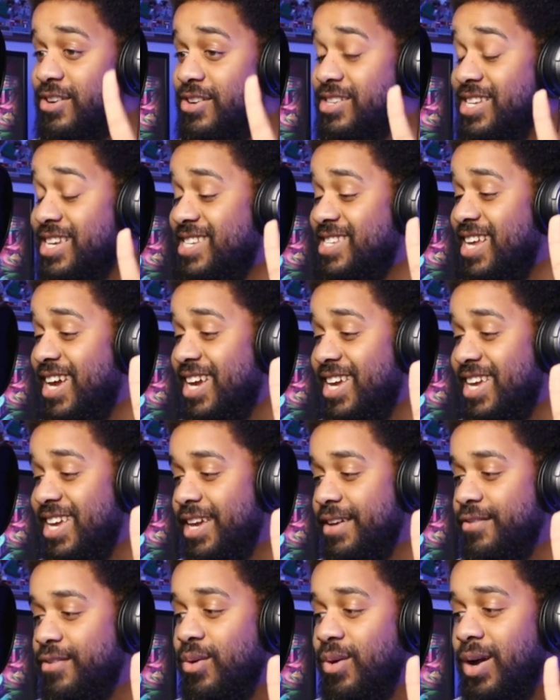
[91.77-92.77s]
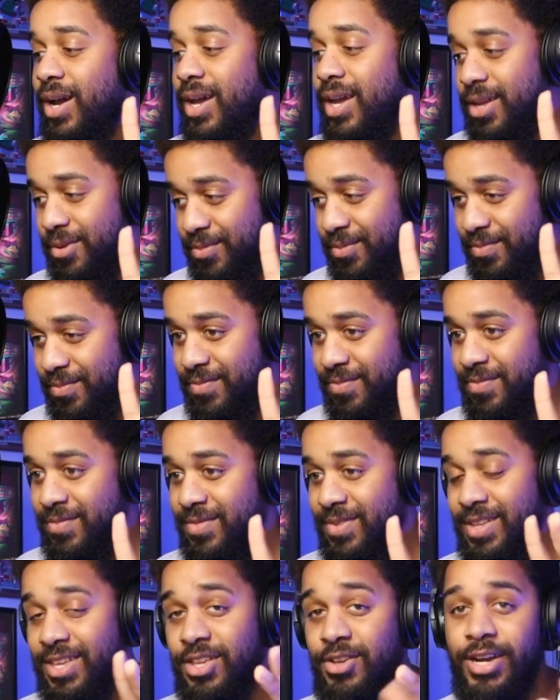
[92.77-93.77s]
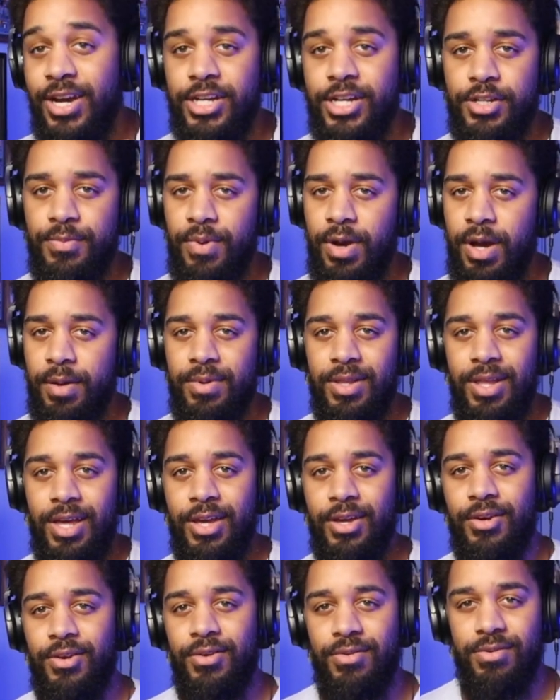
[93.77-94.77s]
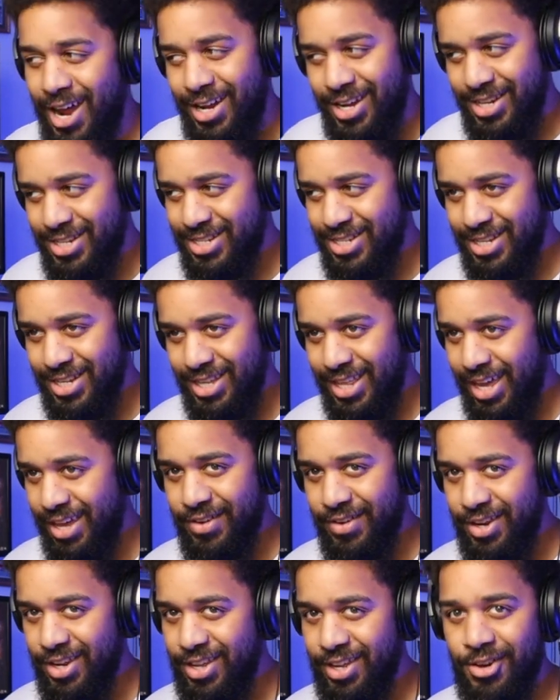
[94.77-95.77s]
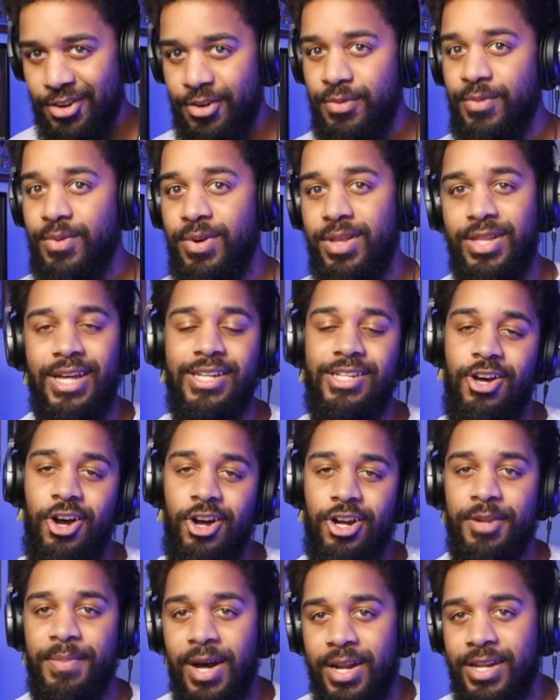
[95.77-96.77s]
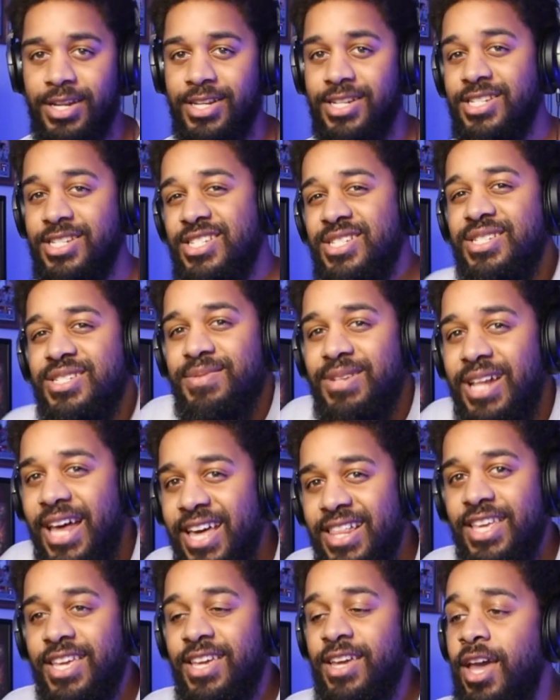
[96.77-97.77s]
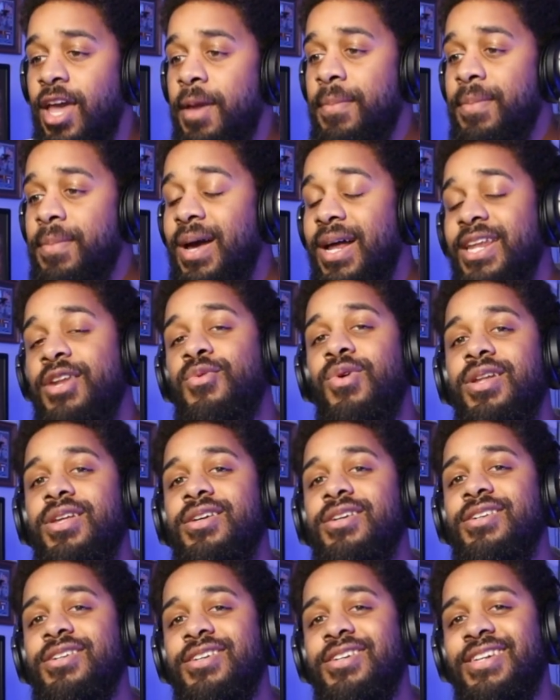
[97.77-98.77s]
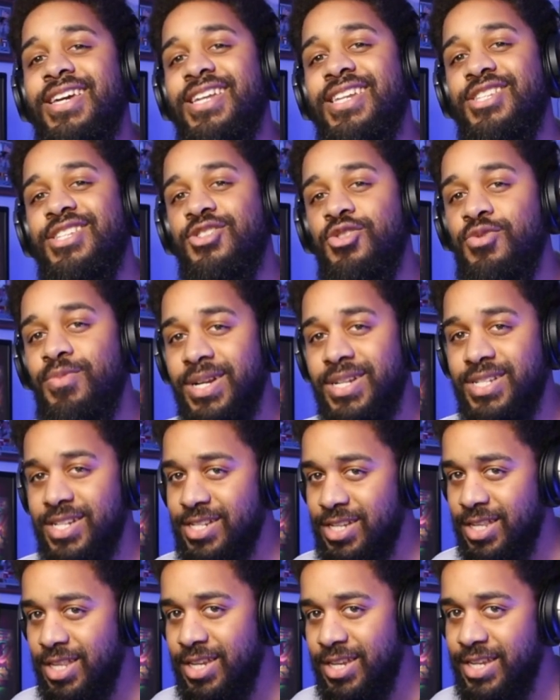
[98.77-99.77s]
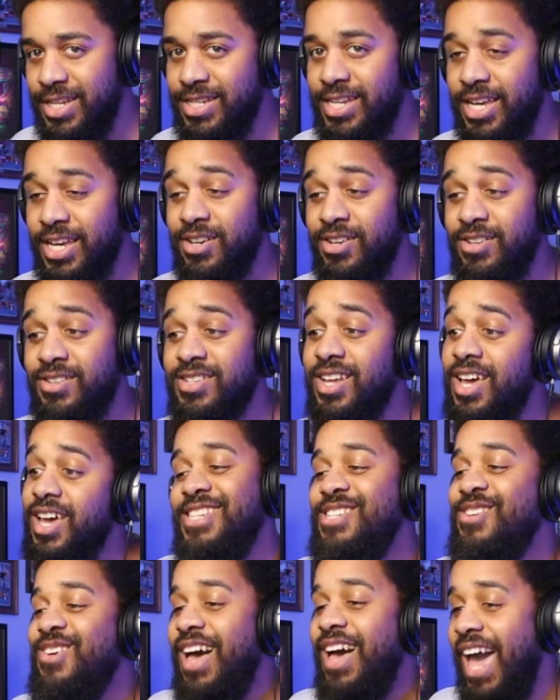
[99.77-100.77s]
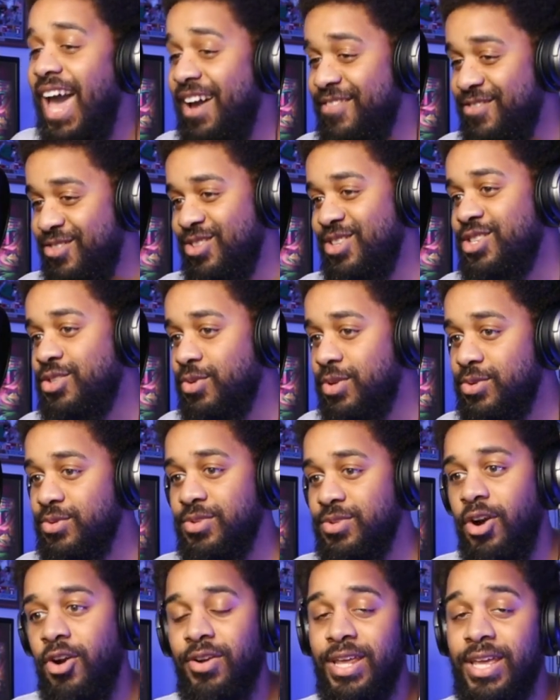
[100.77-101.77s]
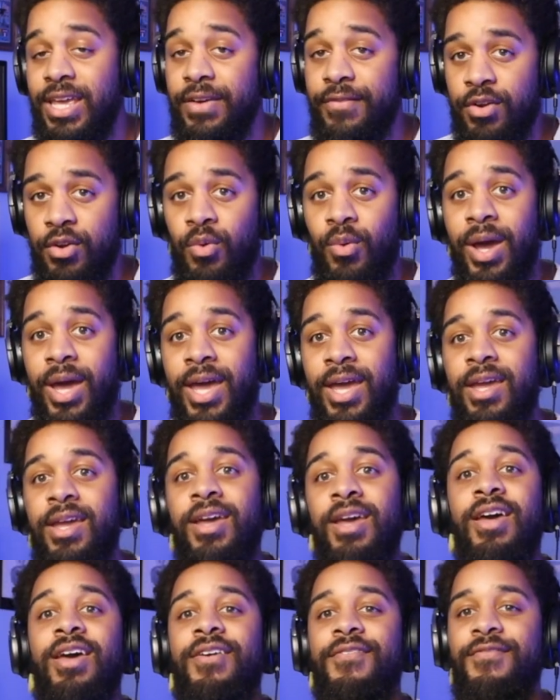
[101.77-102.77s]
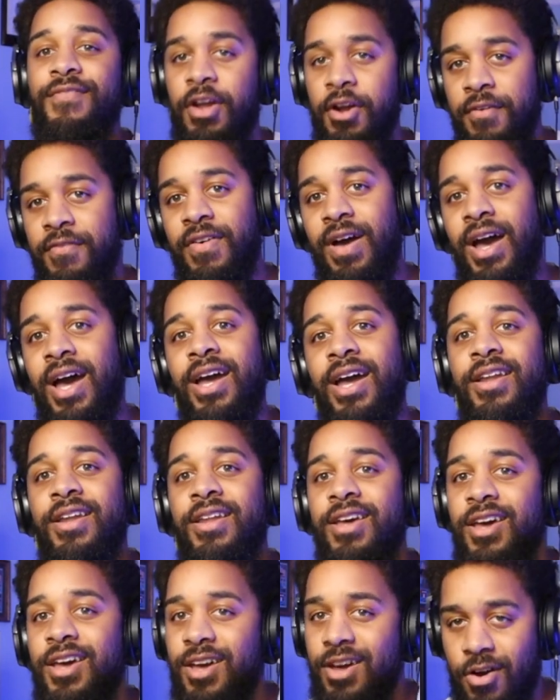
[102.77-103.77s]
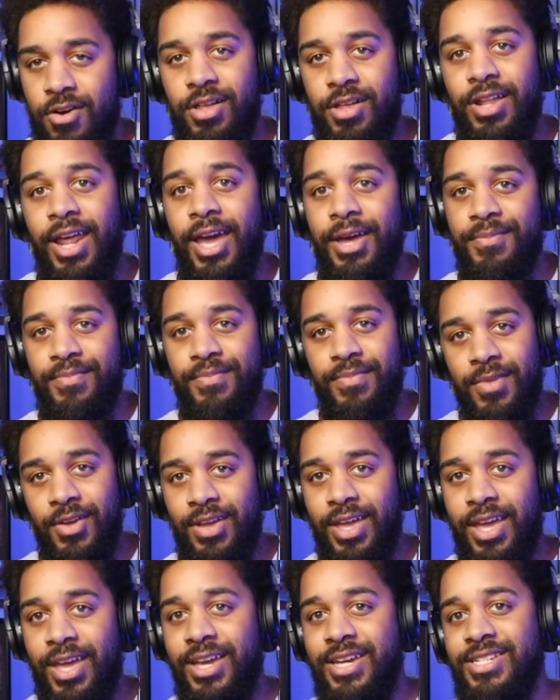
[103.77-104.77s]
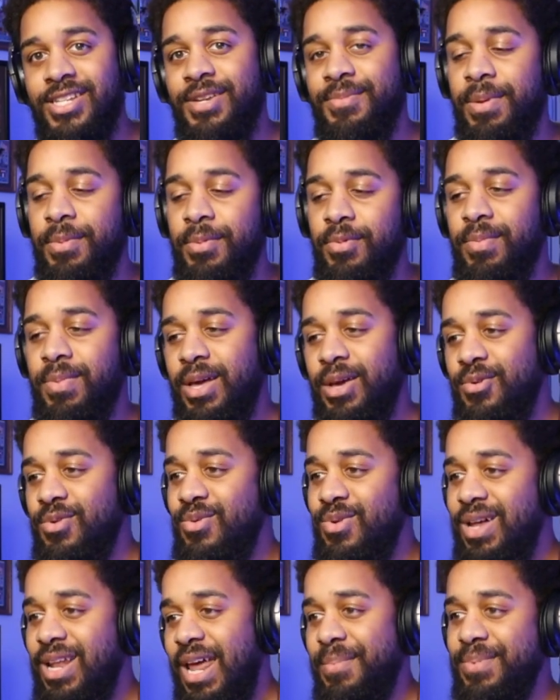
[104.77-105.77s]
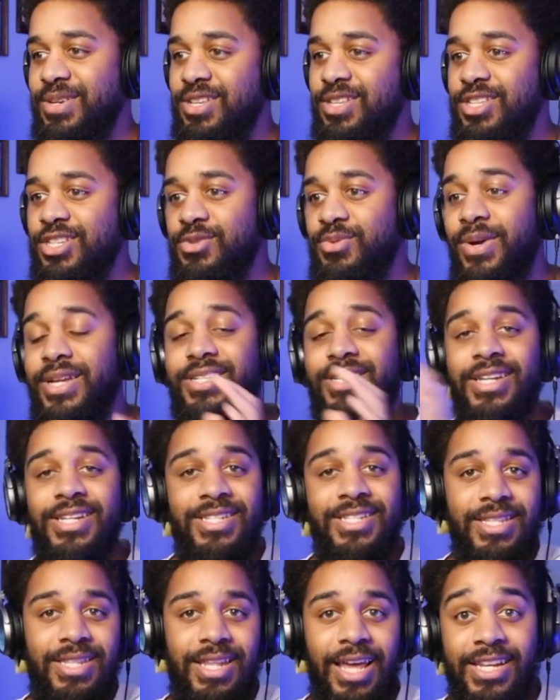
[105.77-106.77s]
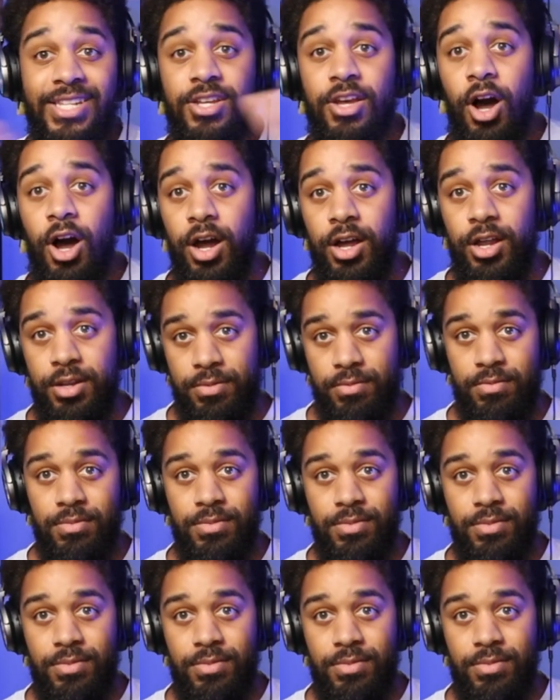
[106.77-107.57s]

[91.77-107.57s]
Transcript: there is a second giveaway. You guys are probably like, I didn't see that video. Well, I talked about it slightly, but I didn't want to get too much into the details until after the Switch was already given away, verified, all of that. Okay, because then people are like, well, what happened to the Switch? It's it's gone.